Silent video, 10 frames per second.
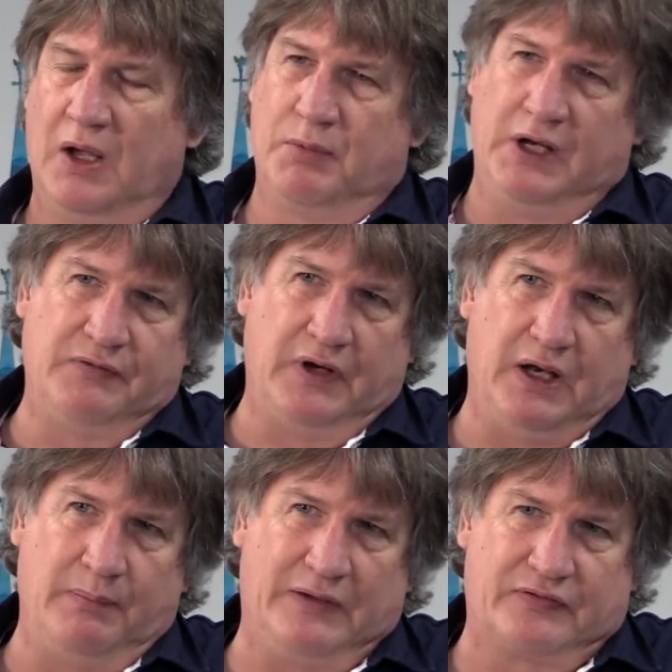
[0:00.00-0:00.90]
But even in
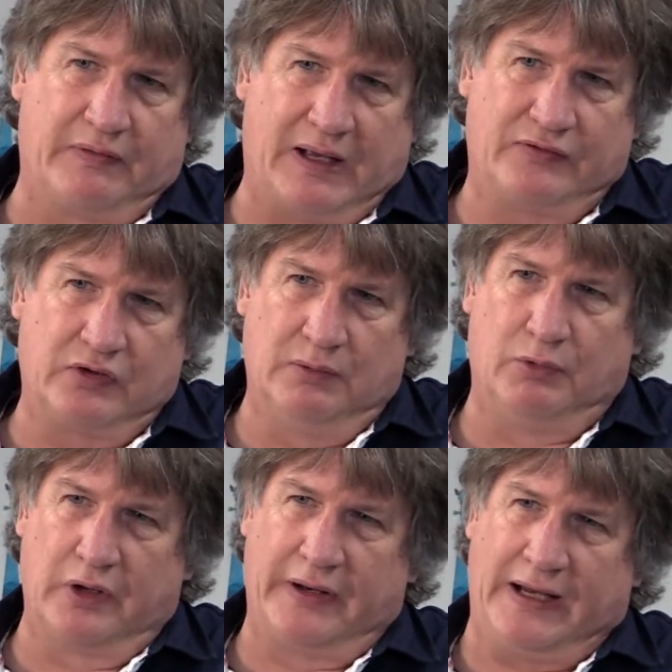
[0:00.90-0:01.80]
the midst of that
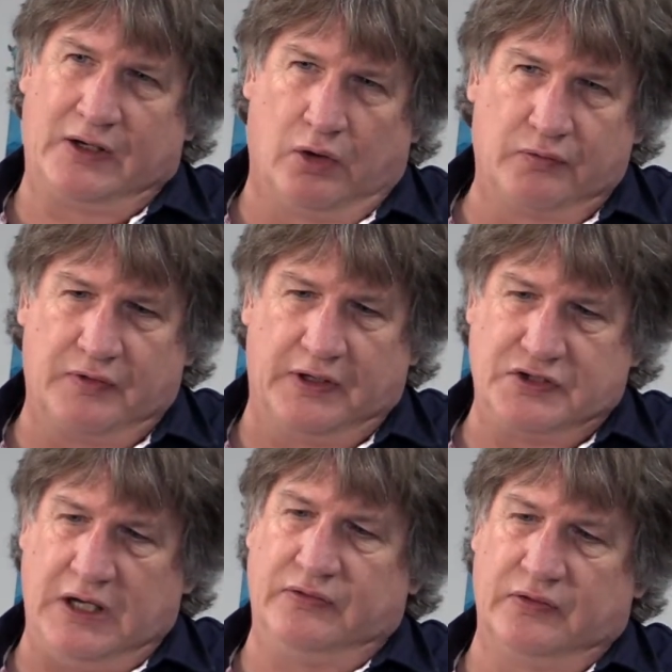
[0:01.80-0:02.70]
turmoil and that conflict,
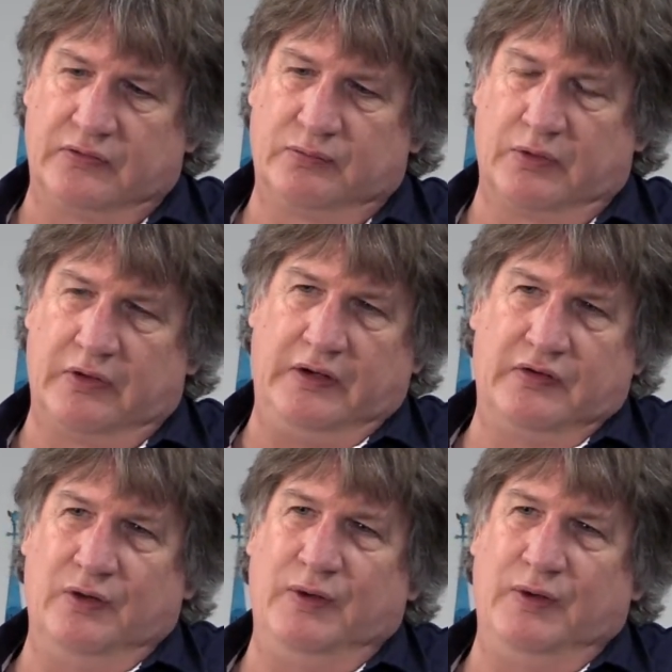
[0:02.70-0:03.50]
Jesus, what did he do?